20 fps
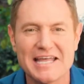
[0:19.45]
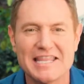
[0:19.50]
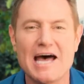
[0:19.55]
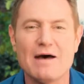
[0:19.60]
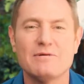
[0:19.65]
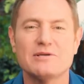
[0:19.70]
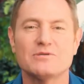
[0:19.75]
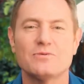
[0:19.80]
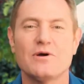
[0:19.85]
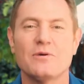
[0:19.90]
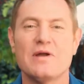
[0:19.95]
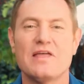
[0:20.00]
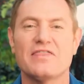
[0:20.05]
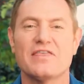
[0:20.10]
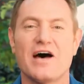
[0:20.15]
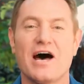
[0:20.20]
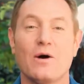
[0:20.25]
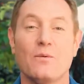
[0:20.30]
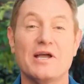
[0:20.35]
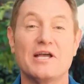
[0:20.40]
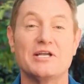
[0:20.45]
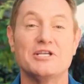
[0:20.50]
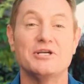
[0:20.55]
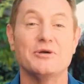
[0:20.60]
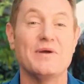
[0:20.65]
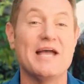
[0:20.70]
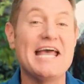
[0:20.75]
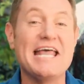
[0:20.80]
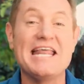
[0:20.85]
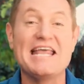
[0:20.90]
That was when we thought we could
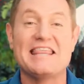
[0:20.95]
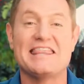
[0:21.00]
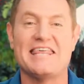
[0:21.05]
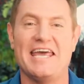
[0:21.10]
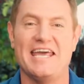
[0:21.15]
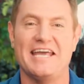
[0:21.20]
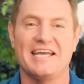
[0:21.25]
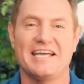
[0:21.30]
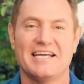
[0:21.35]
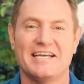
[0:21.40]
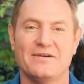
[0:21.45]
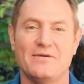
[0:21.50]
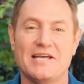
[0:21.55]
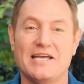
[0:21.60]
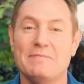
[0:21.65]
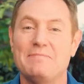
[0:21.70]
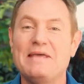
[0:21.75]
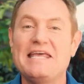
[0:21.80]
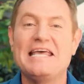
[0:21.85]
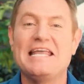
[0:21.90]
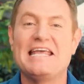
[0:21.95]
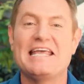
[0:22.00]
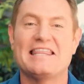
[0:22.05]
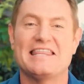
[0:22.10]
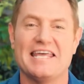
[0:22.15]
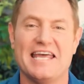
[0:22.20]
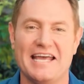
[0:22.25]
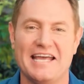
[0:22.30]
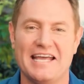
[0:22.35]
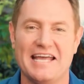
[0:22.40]
do anything, we could be
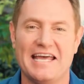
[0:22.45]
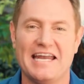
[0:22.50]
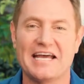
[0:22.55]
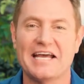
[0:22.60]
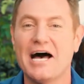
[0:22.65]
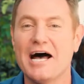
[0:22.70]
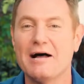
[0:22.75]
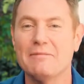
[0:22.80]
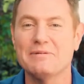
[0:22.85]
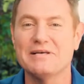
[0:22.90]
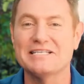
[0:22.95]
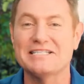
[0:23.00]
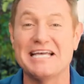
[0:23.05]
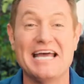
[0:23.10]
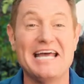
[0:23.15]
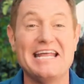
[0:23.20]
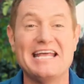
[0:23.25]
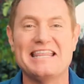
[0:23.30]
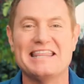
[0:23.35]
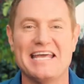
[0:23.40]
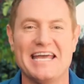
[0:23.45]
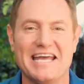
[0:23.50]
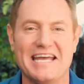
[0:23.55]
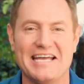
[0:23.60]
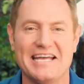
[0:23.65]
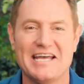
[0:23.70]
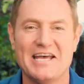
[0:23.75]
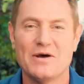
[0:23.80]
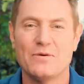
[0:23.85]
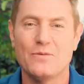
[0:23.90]
anything, and accomplish anything.
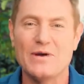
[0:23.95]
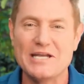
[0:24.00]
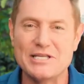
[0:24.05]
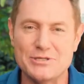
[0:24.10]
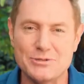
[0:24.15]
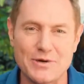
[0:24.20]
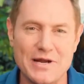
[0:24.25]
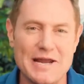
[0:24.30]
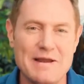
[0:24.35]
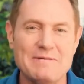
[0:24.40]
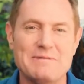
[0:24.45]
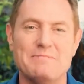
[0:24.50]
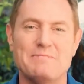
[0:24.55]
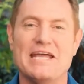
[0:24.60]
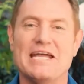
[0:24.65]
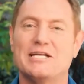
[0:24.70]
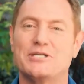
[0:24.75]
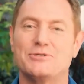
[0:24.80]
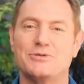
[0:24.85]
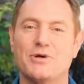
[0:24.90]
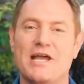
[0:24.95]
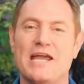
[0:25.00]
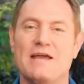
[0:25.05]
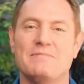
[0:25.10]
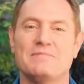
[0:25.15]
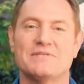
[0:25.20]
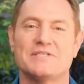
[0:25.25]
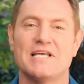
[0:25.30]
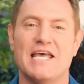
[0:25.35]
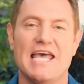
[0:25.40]
We dreamed big
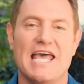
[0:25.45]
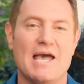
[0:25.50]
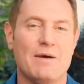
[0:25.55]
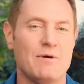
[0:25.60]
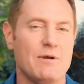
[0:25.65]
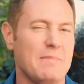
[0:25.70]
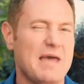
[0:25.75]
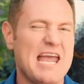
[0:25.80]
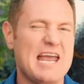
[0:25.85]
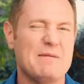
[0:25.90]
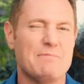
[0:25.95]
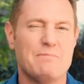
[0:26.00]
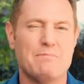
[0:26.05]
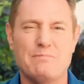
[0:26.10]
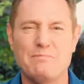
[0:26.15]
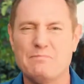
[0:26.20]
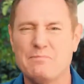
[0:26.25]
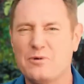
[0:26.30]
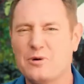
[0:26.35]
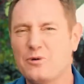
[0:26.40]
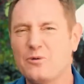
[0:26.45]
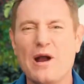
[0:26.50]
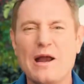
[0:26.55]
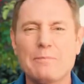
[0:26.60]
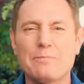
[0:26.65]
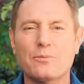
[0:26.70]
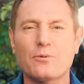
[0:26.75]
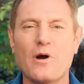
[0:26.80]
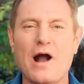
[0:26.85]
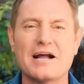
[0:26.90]
dreams, and we made
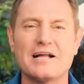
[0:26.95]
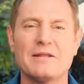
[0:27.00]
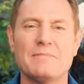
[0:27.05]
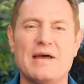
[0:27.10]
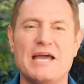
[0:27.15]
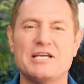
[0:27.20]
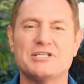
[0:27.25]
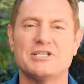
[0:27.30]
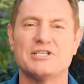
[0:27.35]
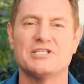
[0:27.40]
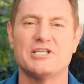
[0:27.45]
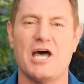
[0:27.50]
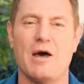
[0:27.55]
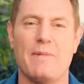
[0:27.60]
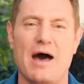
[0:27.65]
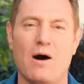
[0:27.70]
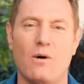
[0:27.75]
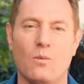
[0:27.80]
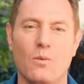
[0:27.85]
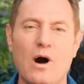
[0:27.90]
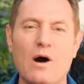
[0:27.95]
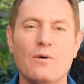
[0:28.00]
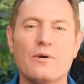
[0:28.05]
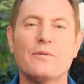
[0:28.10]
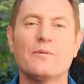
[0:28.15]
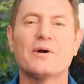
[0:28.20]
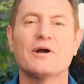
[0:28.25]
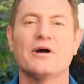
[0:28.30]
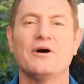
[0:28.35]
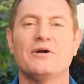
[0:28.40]
great proclamations about what we
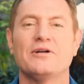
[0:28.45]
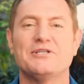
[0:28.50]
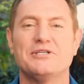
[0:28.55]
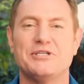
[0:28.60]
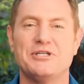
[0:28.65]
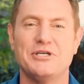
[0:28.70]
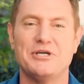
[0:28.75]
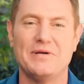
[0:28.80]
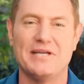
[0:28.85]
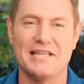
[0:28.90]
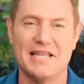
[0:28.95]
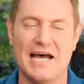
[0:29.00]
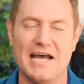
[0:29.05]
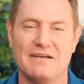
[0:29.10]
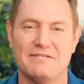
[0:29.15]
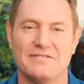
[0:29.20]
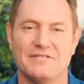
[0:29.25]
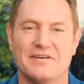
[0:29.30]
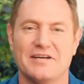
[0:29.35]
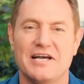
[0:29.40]
were going to do in life.